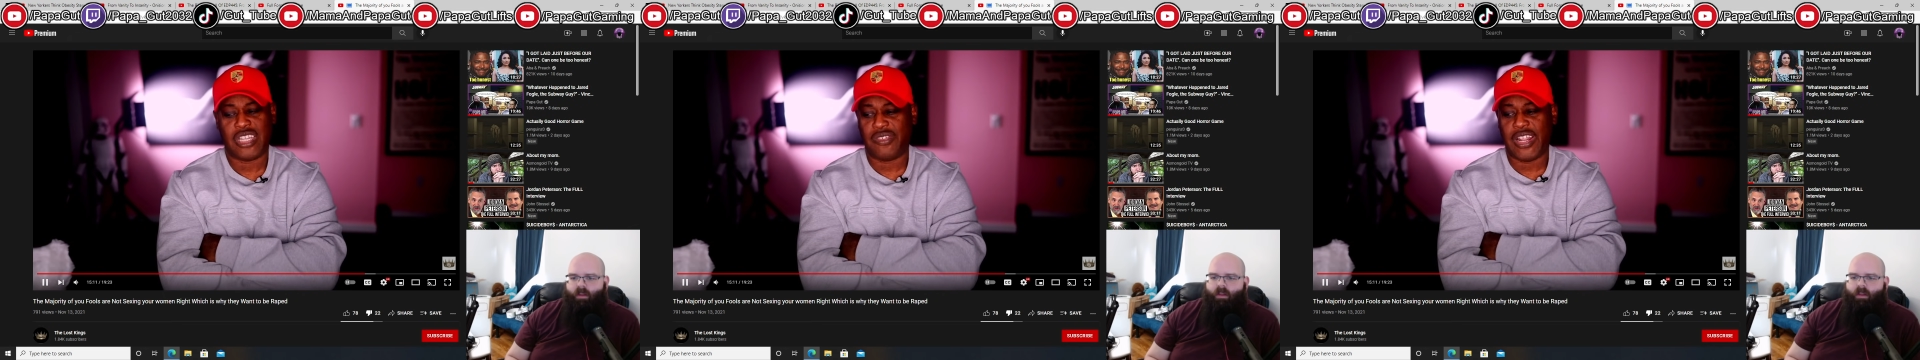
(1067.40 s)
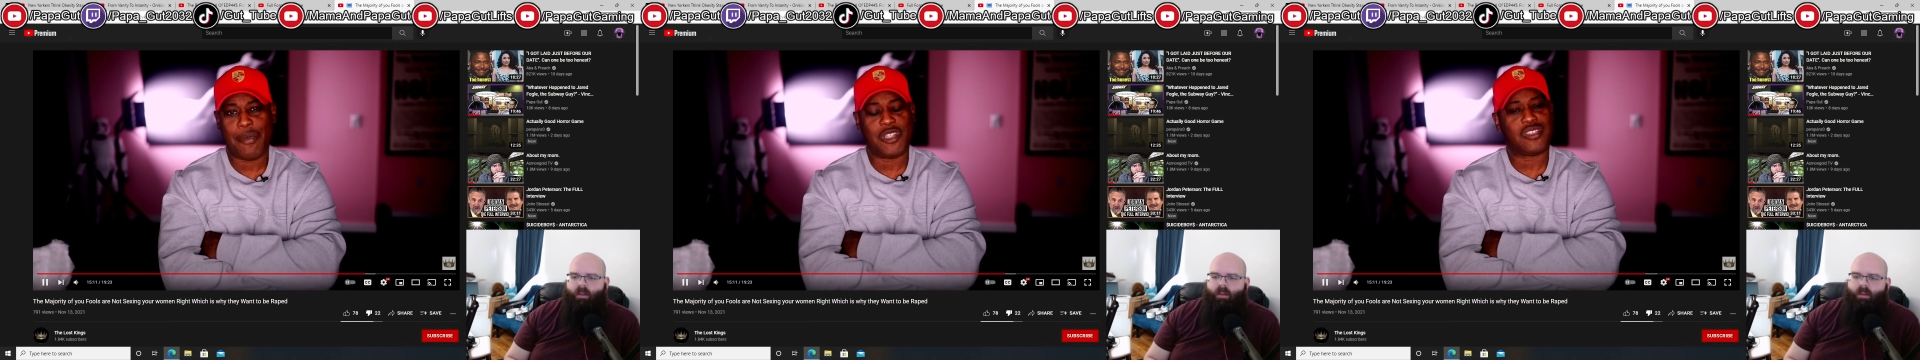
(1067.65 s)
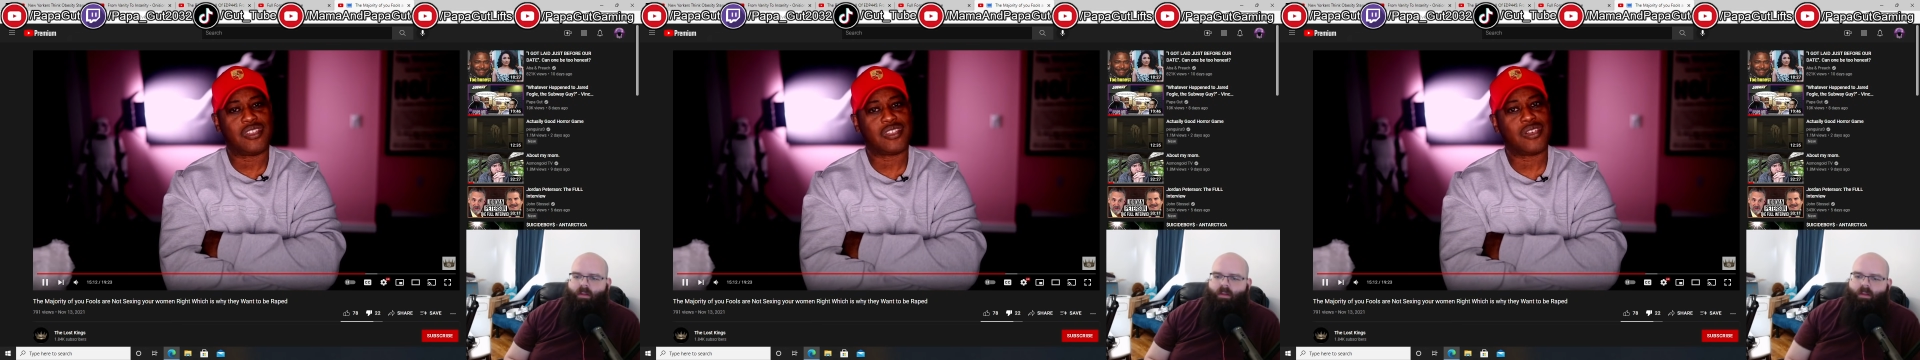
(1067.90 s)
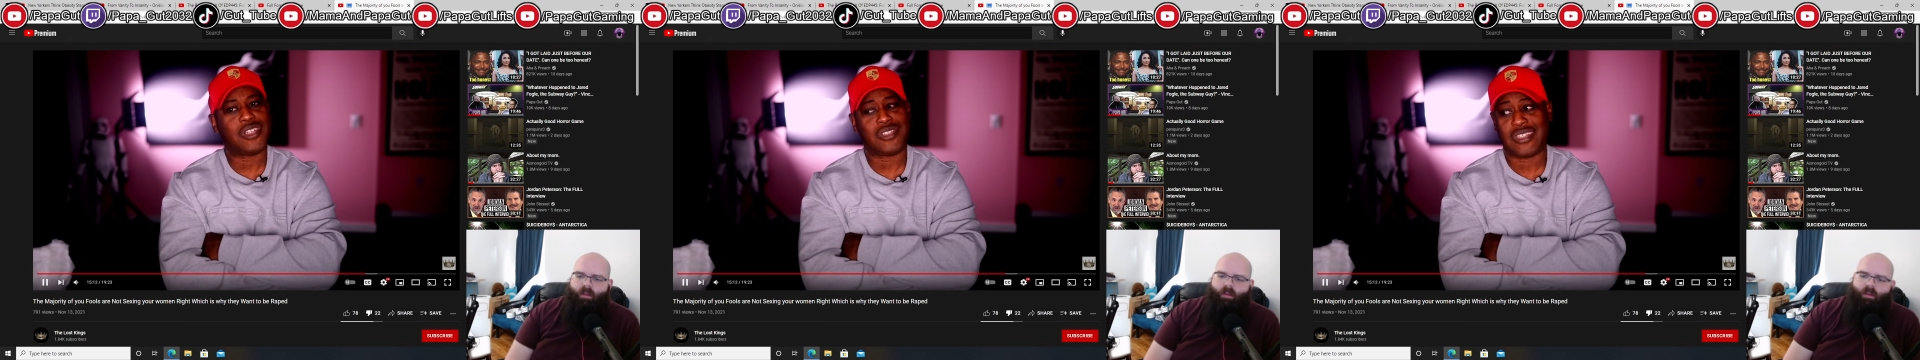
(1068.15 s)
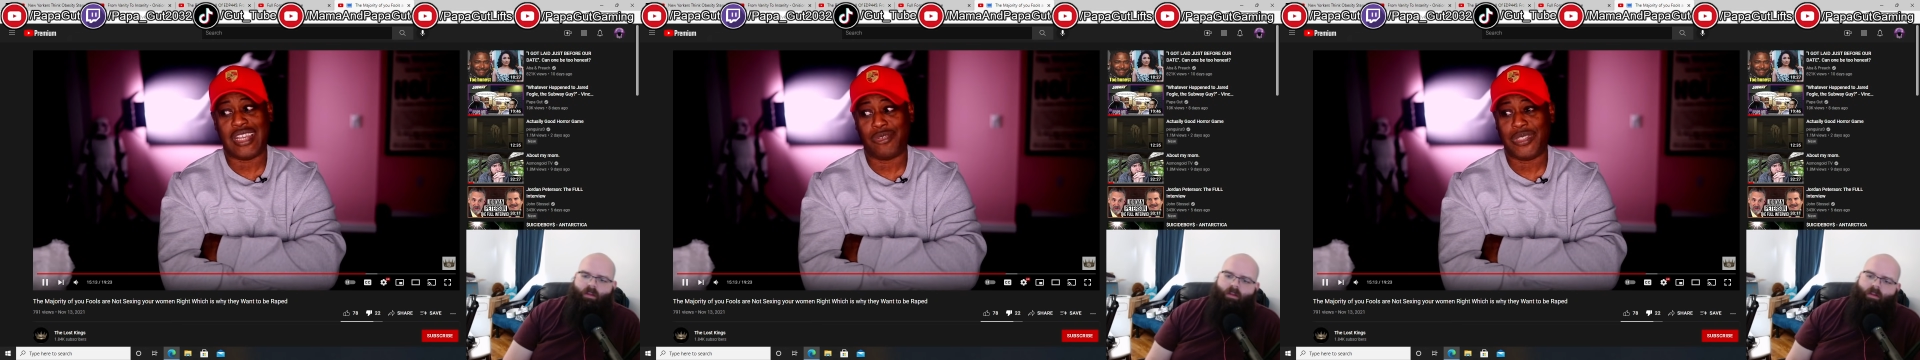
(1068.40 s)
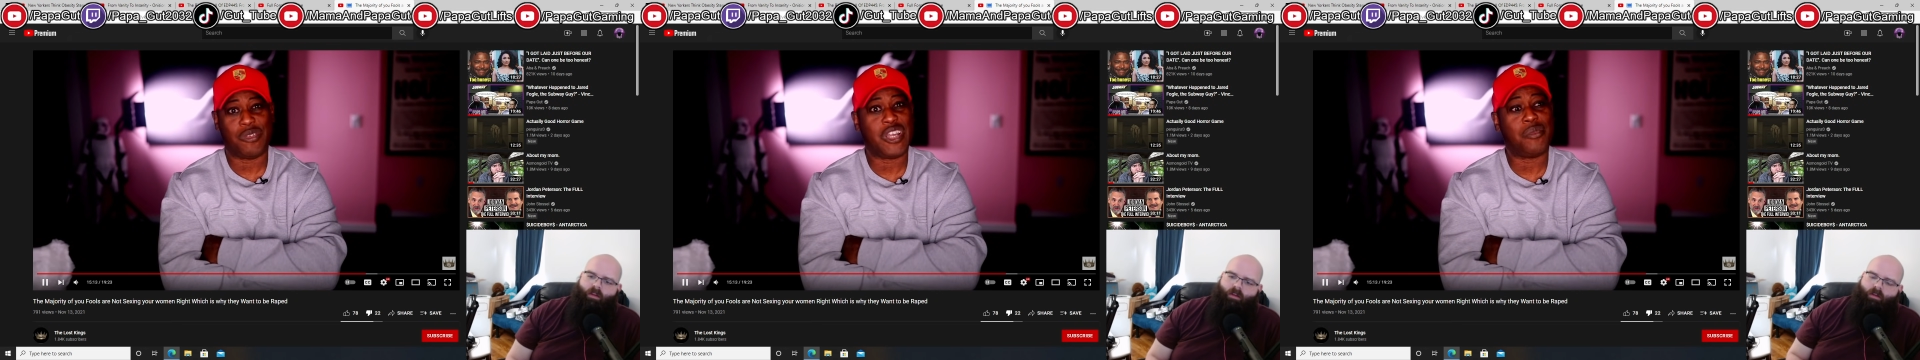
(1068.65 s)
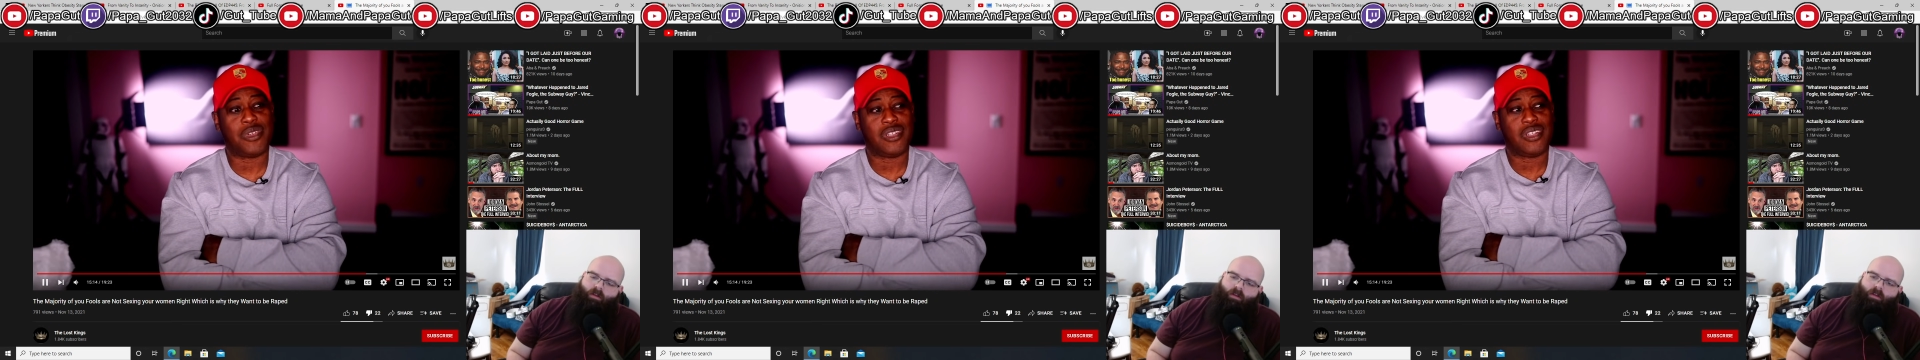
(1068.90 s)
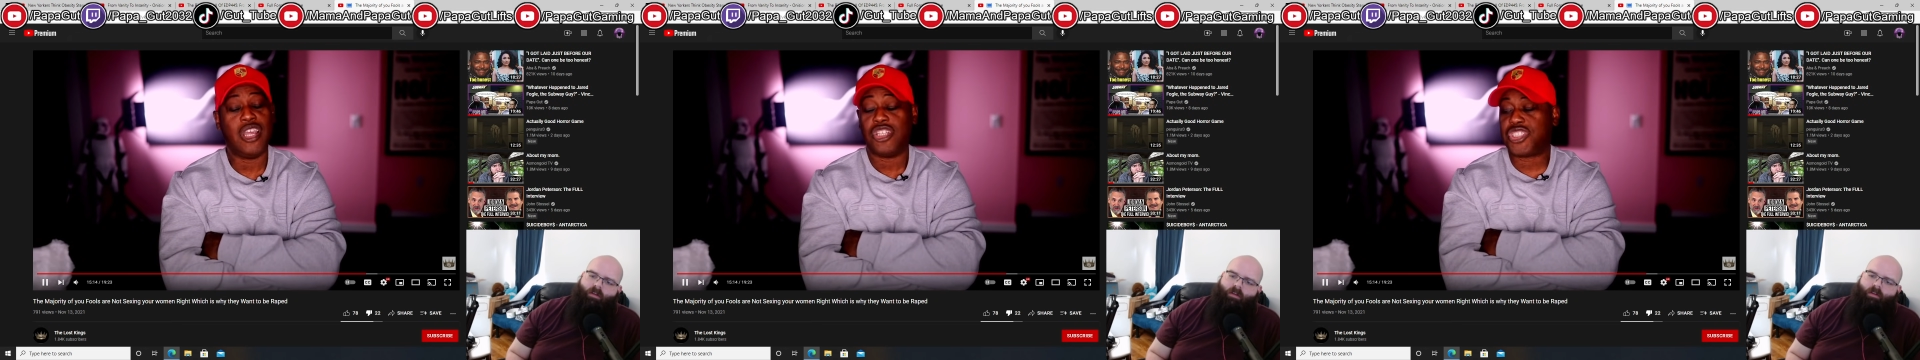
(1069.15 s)
That never happens. It's like, what? Well, I normally don't come.
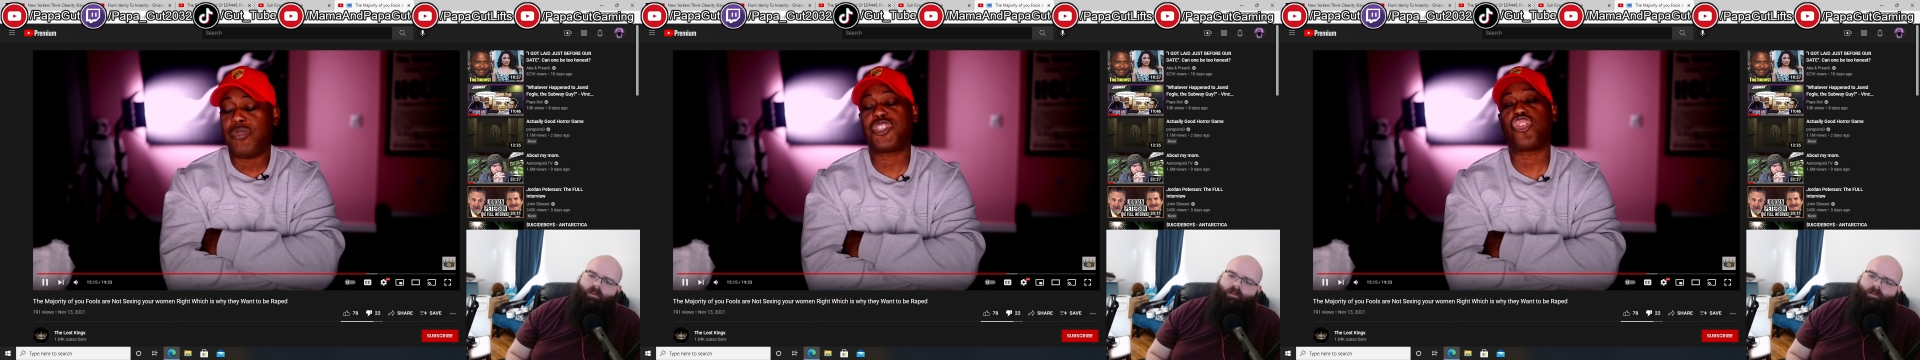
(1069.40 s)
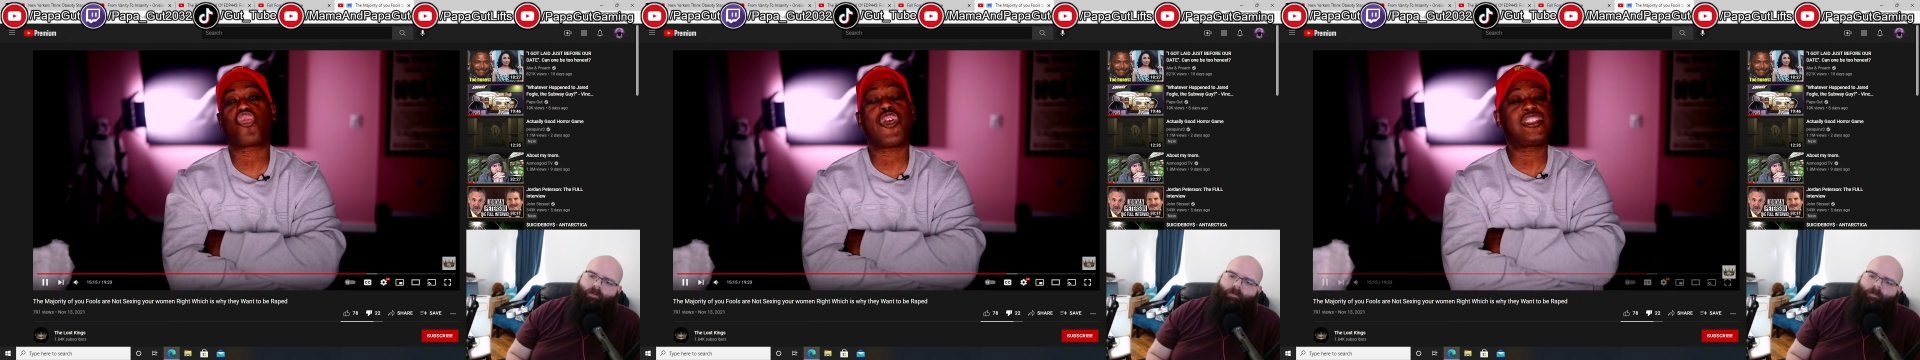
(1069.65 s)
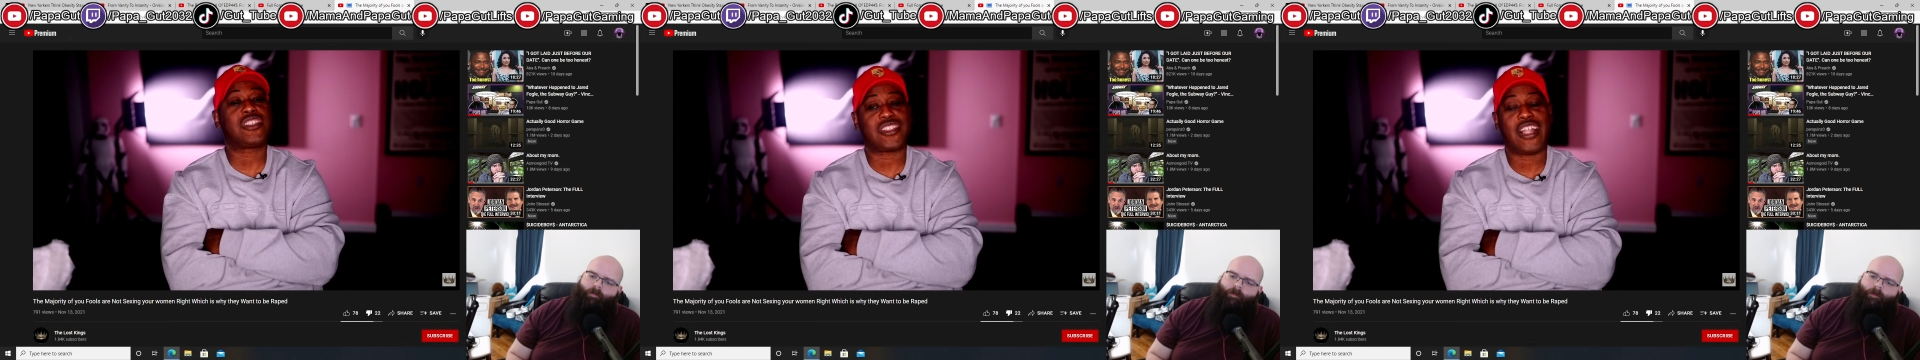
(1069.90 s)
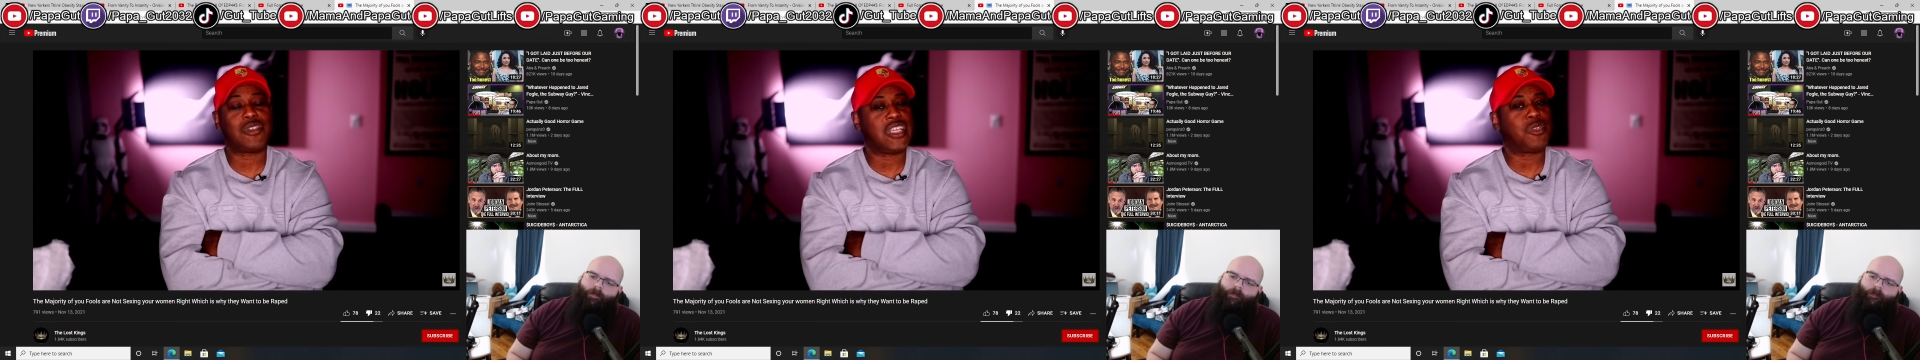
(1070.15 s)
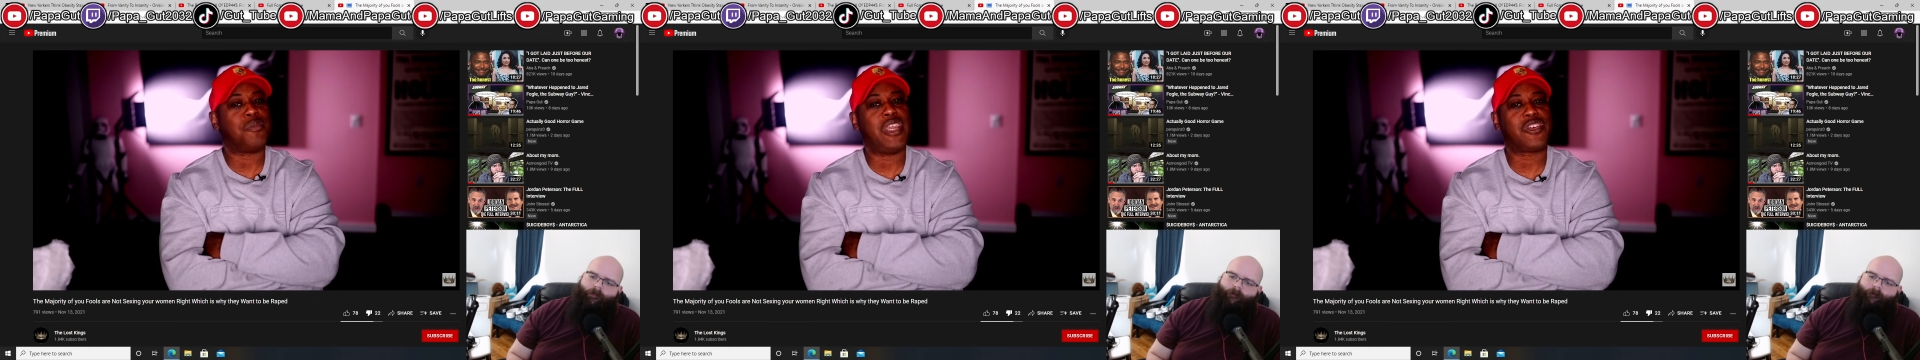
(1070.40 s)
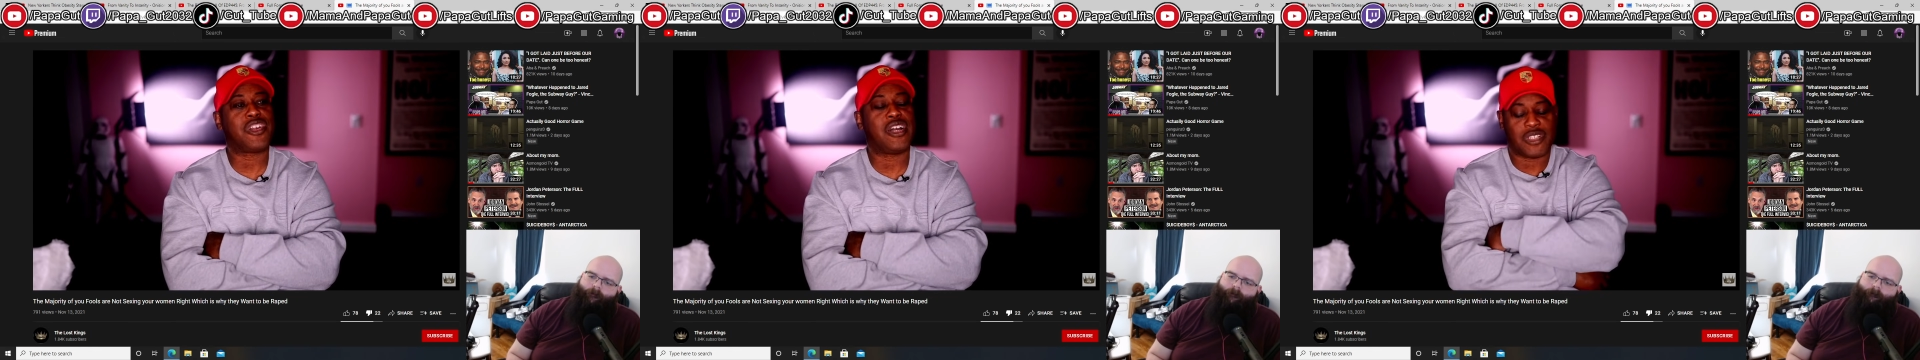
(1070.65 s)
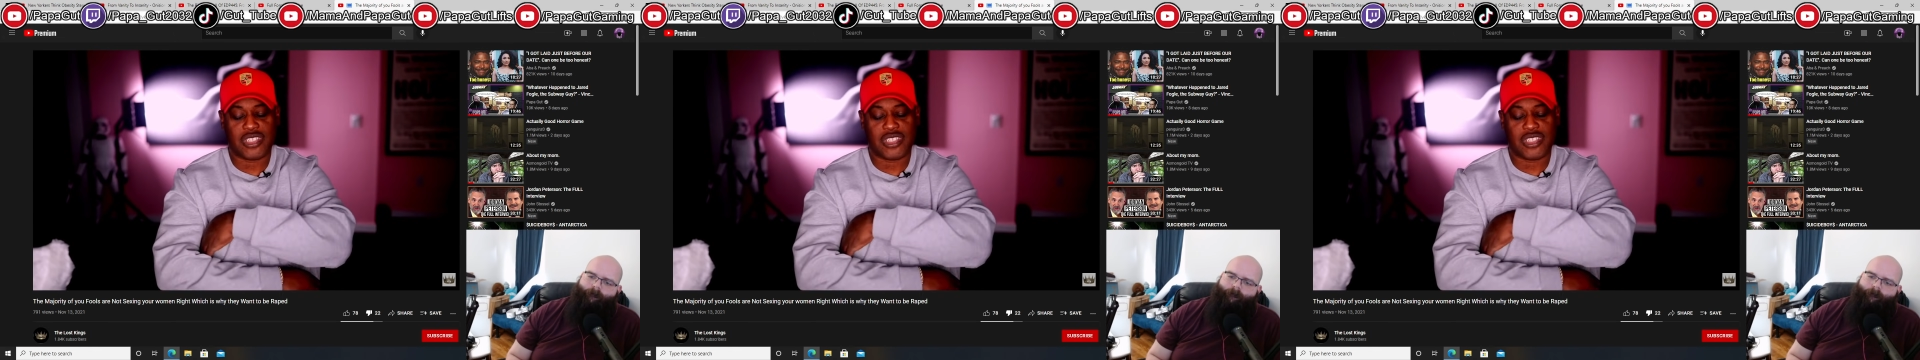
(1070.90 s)
She was incredulous that I was able to make her come.